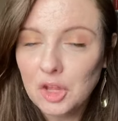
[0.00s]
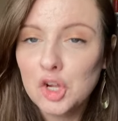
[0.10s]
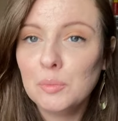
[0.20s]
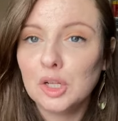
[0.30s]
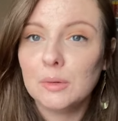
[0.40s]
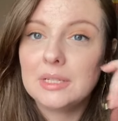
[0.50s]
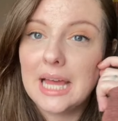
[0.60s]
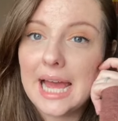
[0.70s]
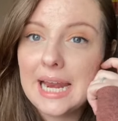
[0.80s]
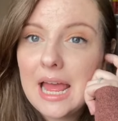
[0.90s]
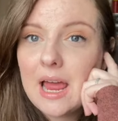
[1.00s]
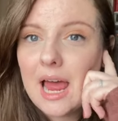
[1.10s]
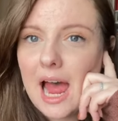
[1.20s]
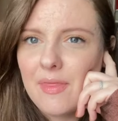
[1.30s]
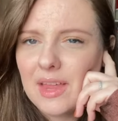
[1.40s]
who blurbed that.
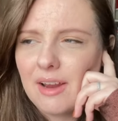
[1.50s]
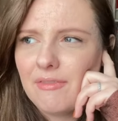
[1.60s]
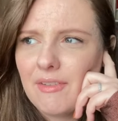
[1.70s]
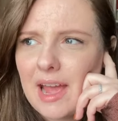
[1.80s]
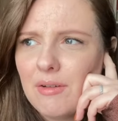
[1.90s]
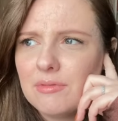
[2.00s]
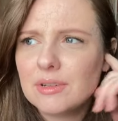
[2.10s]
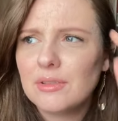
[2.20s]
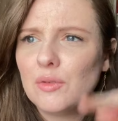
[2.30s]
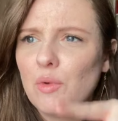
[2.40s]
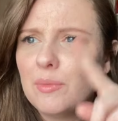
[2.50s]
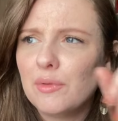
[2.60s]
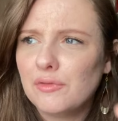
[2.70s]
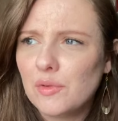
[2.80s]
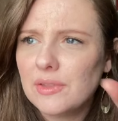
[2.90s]
And then I found the one
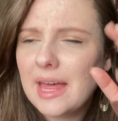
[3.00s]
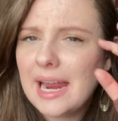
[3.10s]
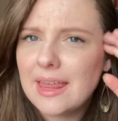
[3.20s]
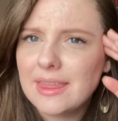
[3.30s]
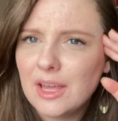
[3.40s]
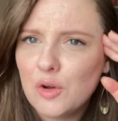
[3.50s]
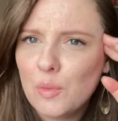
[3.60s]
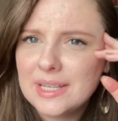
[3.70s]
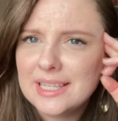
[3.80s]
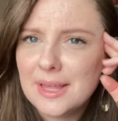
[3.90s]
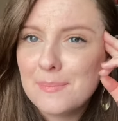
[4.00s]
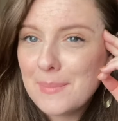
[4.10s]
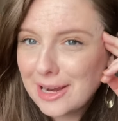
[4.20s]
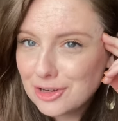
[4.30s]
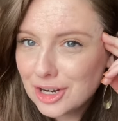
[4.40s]
before that, I think, was The
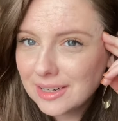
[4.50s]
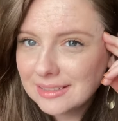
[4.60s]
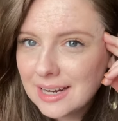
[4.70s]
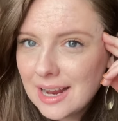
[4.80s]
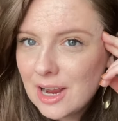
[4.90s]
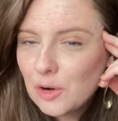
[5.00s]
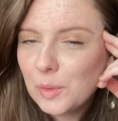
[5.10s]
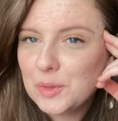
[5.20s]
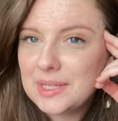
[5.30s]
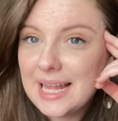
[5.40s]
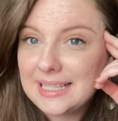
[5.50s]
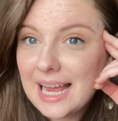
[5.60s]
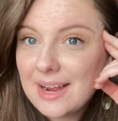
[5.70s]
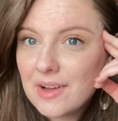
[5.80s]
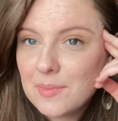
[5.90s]
Measure, which was that
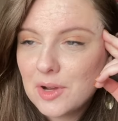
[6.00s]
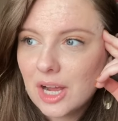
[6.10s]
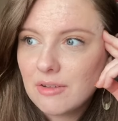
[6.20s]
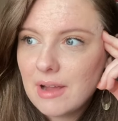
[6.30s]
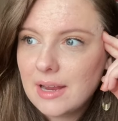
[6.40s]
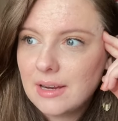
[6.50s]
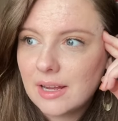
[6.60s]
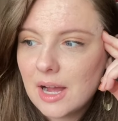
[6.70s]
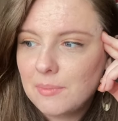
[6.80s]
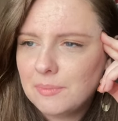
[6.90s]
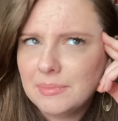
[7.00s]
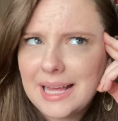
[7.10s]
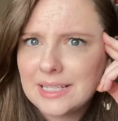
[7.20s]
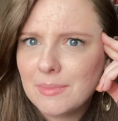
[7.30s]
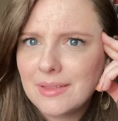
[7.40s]
sci-fi book I read a couple
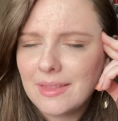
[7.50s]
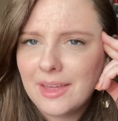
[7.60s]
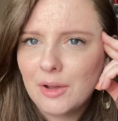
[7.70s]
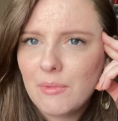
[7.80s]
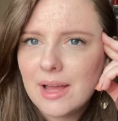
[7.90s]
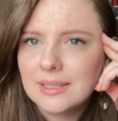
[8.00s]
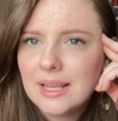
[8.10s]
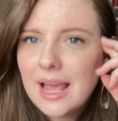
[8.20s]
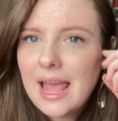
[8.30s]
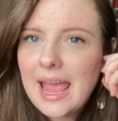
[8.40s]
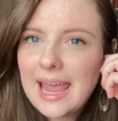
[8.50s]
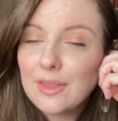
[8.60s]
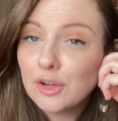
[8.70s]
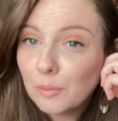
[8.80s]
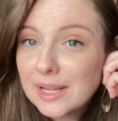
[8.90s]
last month, I think it was.
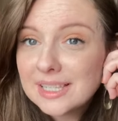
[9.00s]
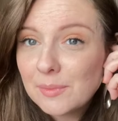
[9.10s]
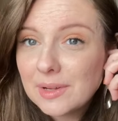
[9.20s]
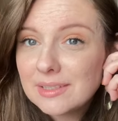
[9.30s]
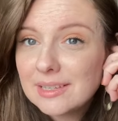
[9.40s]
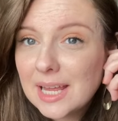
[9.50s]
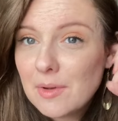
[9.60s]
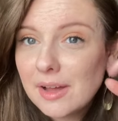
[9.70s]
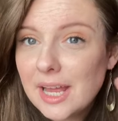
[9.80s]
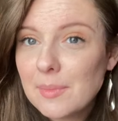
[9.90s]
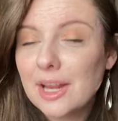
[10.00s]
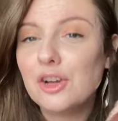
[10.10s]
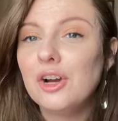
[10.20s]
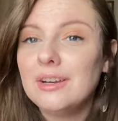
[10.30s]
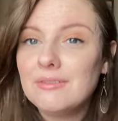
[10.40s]
And there was someone's name on it, but I
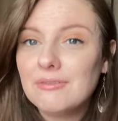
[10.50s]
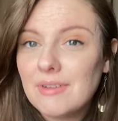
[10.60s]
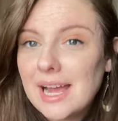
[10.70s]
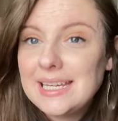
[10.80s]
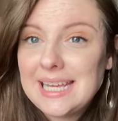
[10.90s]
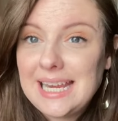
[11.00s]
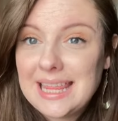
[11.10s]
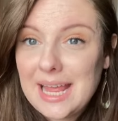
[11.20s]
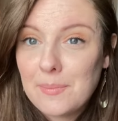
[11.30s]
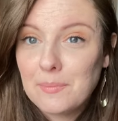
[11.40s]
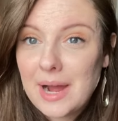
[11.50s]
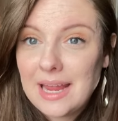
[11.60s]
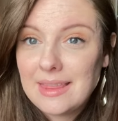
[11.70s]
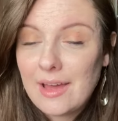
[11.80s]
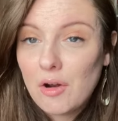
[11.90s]
couldn't find anything by that